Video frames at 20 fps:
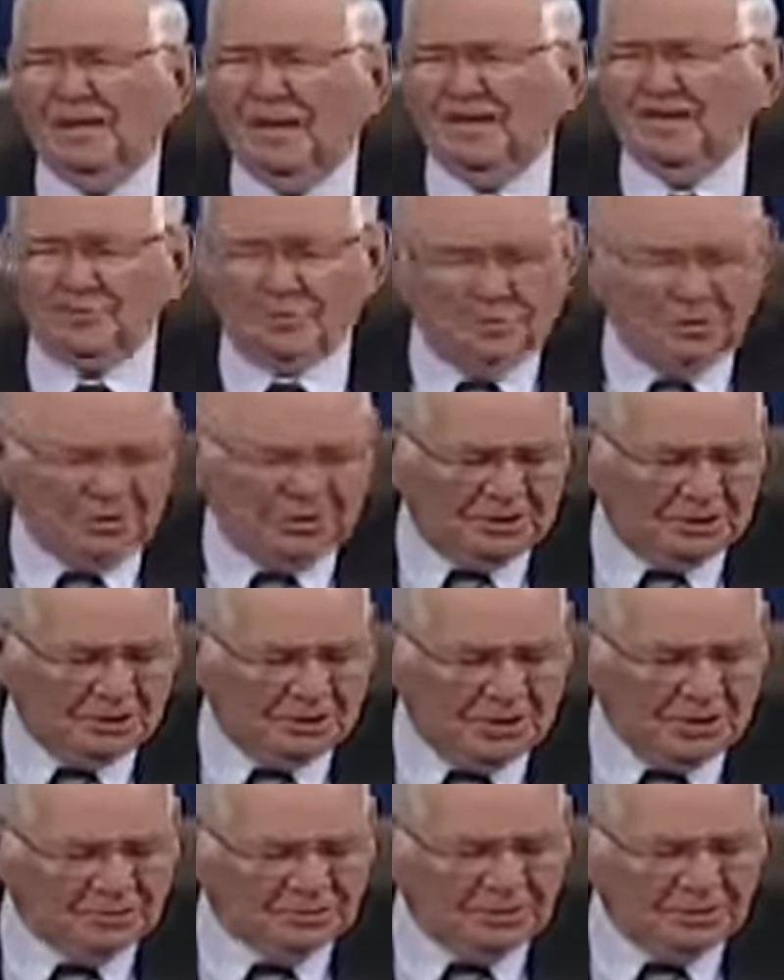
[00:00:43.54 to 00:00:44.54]
As we,
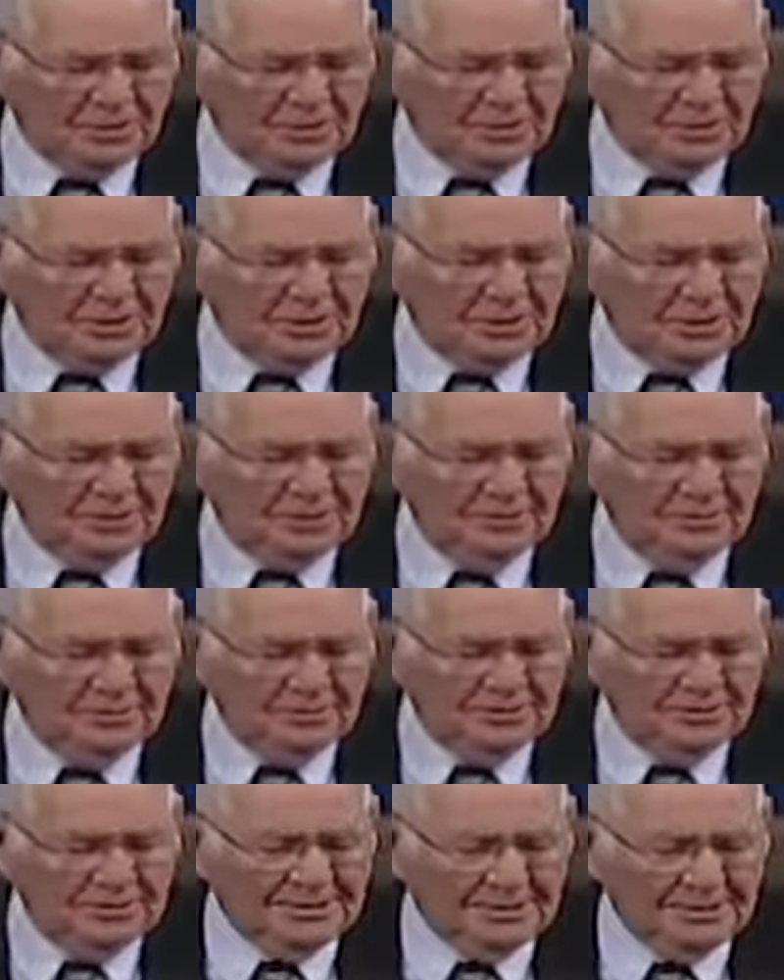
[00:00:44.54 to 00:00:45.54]
as we uh,
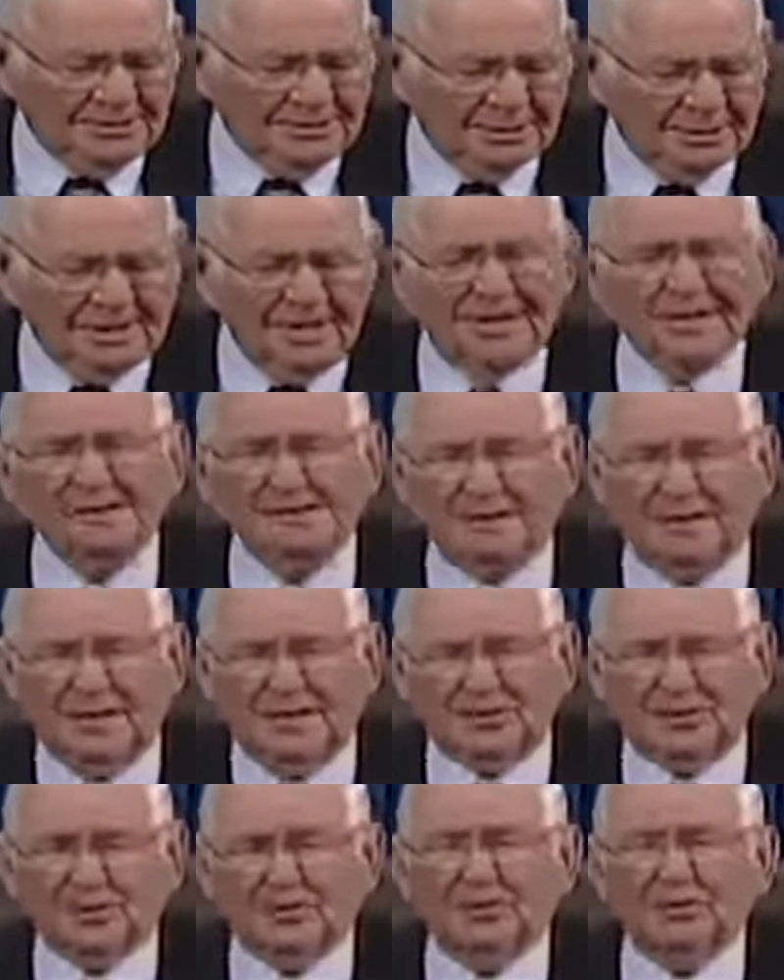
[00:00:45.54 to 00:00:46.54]
completed the last
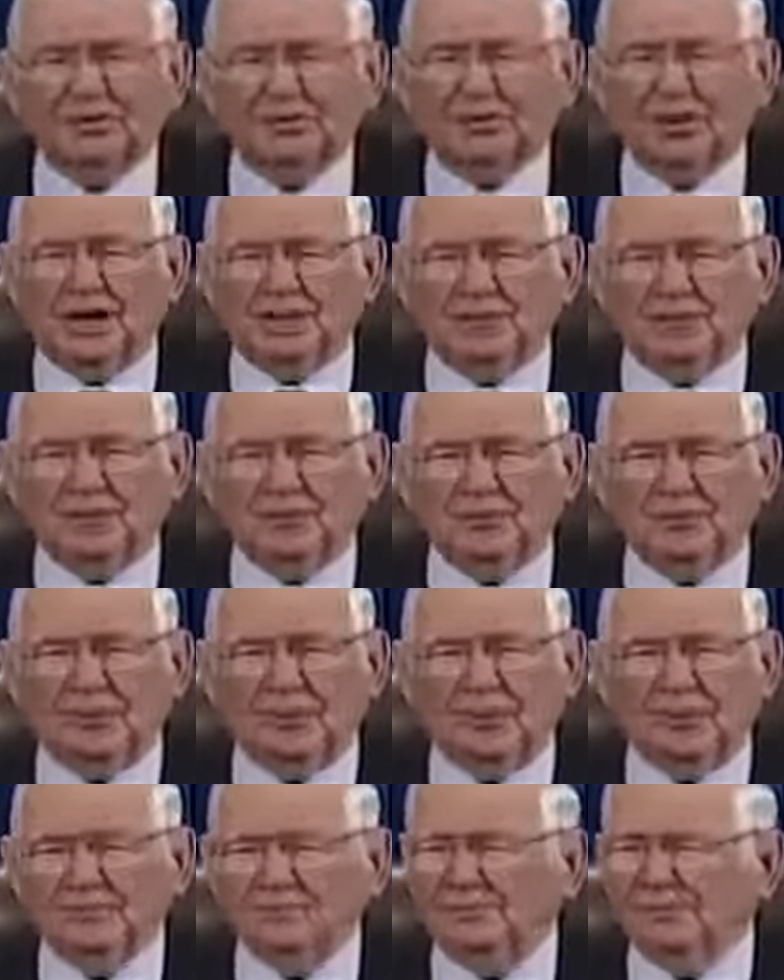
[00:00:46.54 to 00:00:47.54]
lecture in chapter
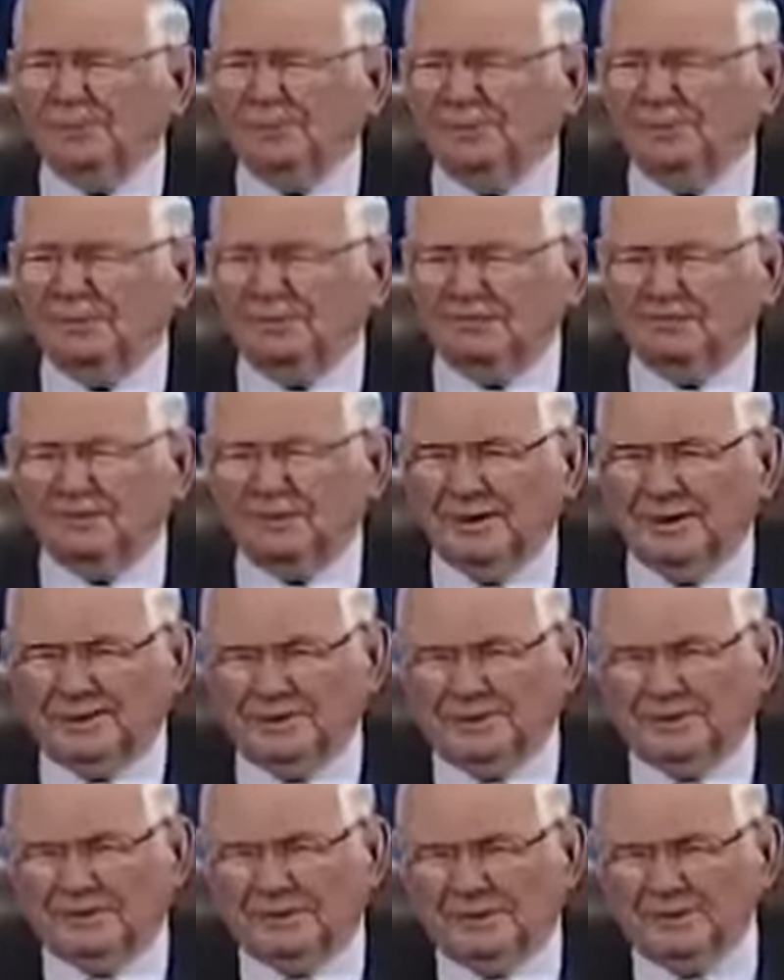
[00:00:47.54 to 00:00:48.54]
12,
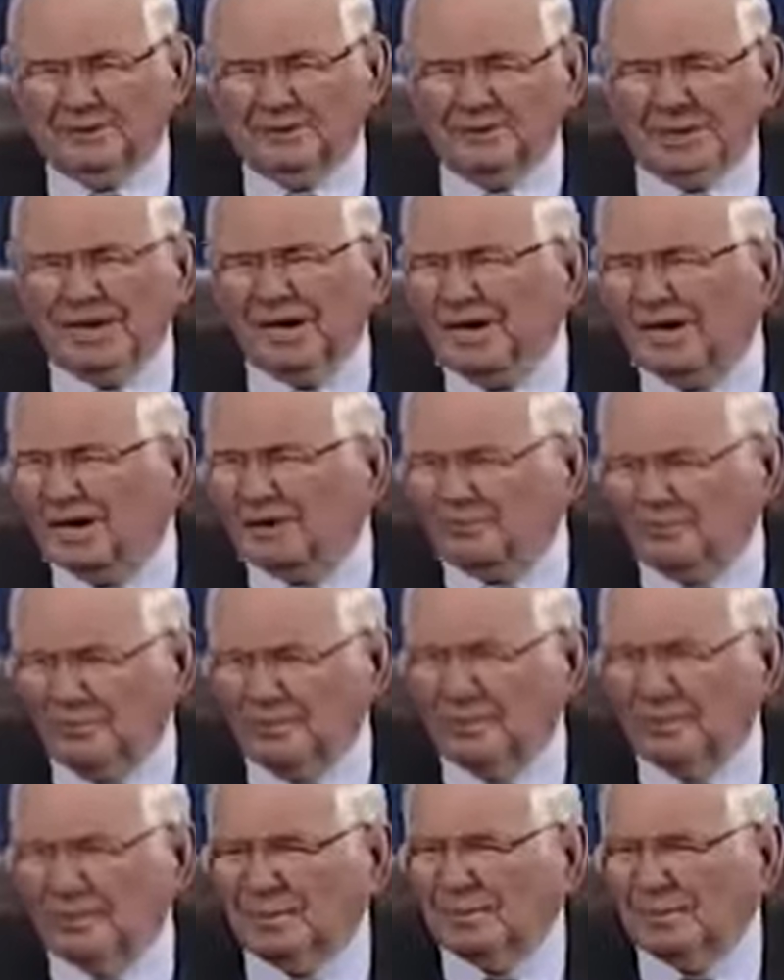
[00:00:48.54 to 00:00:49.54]
uh, verse 10,
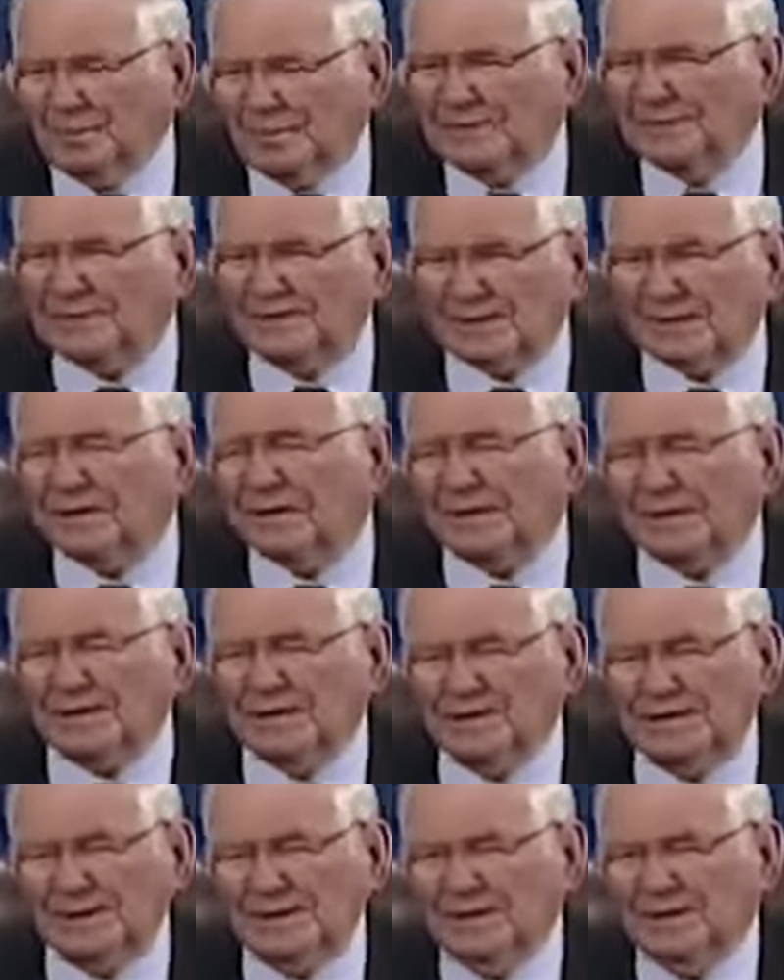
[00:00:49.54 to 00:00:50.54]
remember what it said?